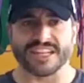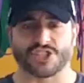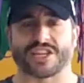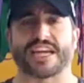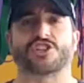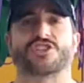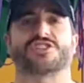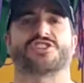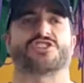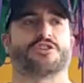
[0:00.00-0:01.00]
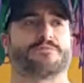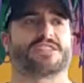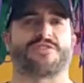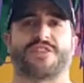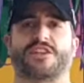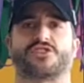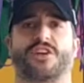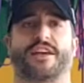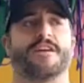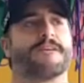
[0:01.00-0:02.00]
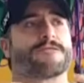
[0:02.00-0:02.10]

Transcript: education systems and things like